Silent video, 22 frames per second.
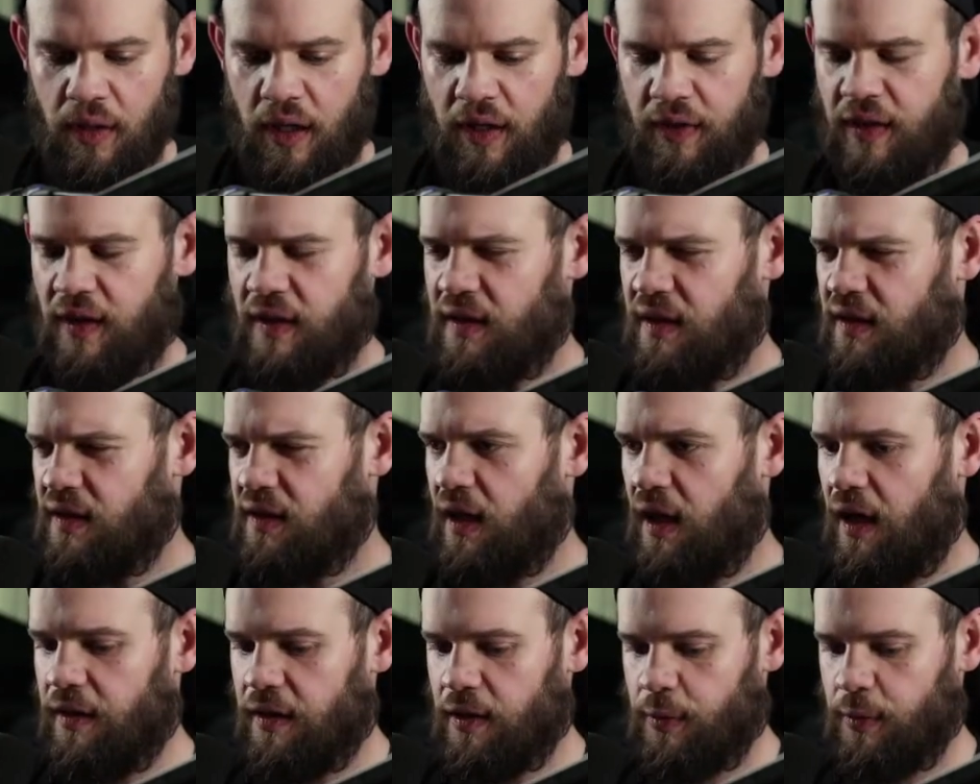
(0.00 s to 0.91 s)
I think
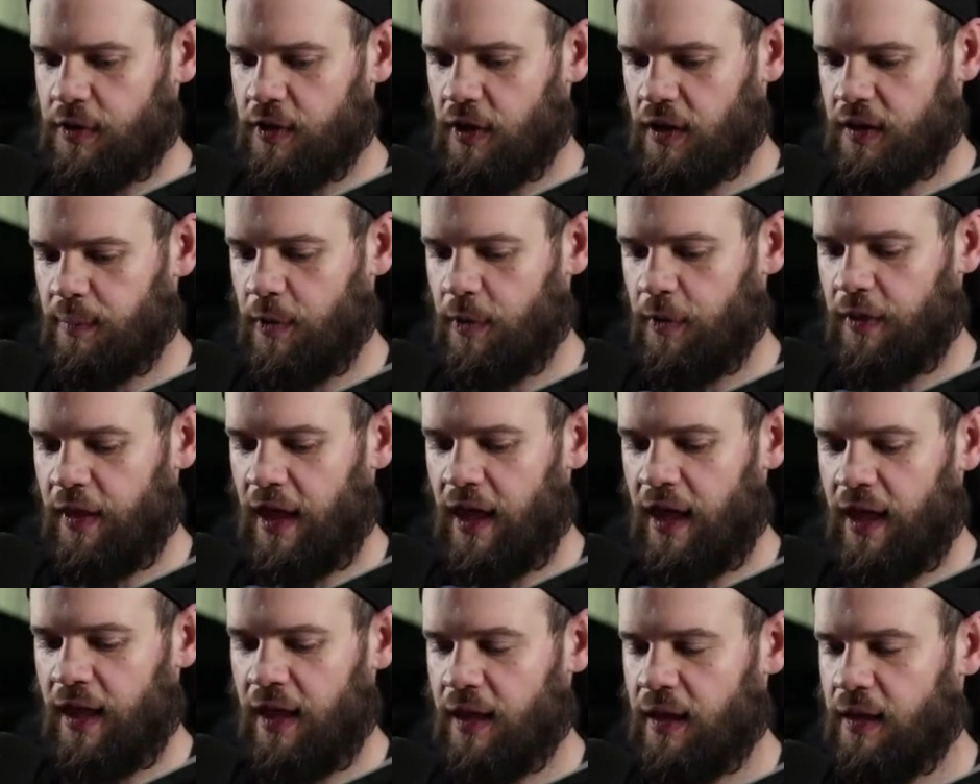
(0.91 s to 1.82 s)
we talked about
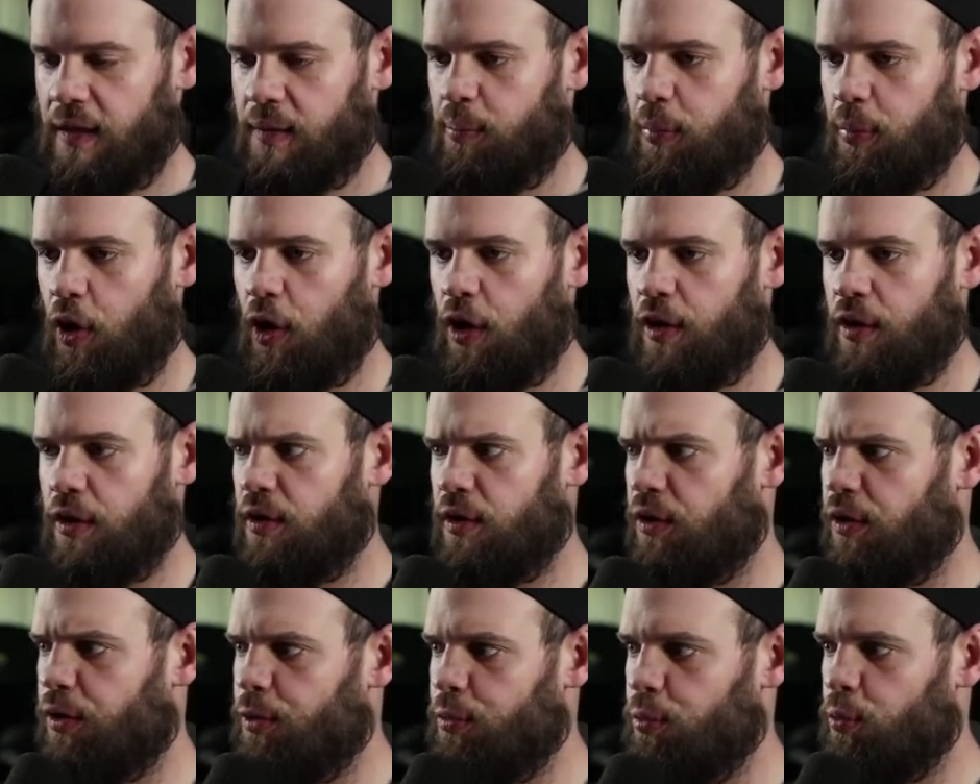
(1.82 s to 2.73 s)
that in part
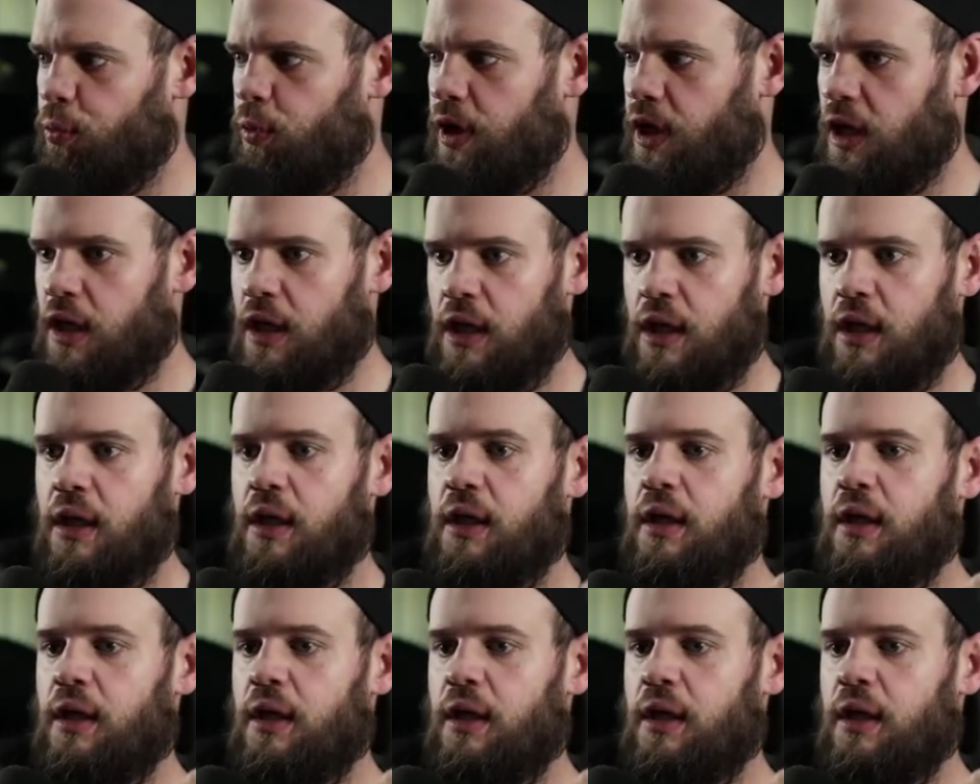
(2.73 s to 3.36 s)
3.